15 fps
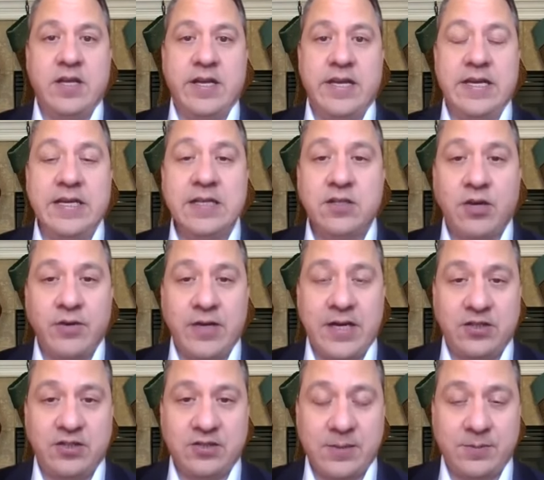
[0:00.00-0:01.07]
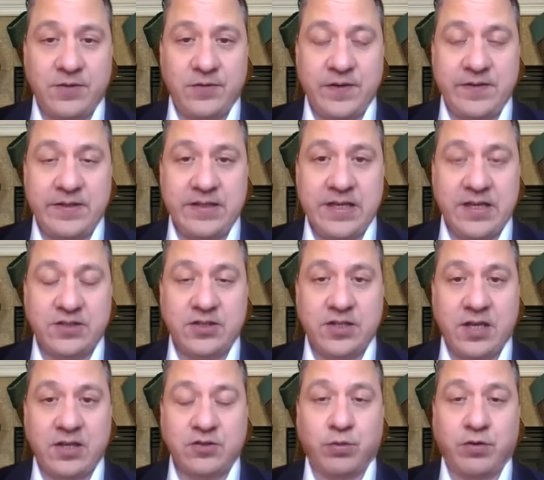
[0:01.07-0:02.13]
Any donations up to
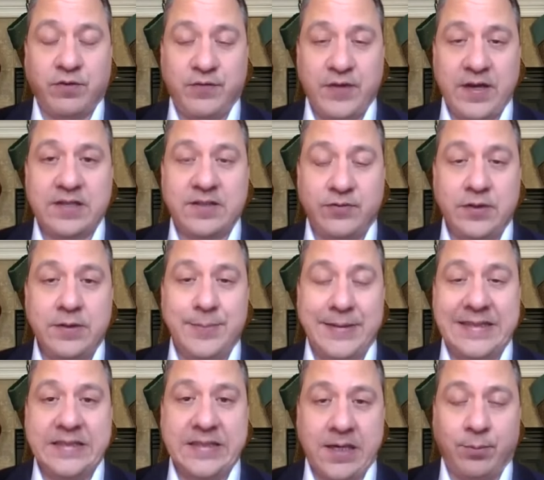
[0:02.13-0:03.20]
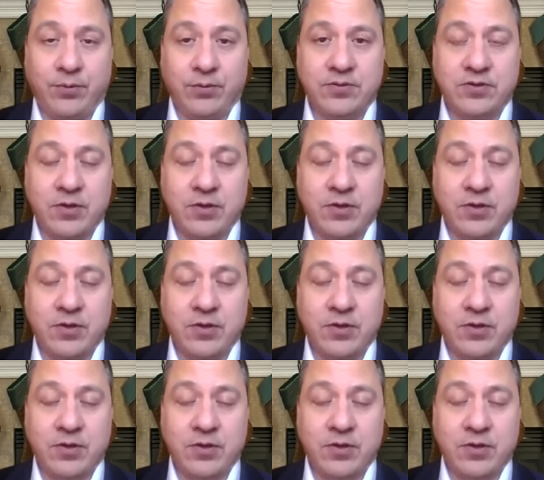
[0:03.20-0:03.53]
$50,000 will effectively be doubled.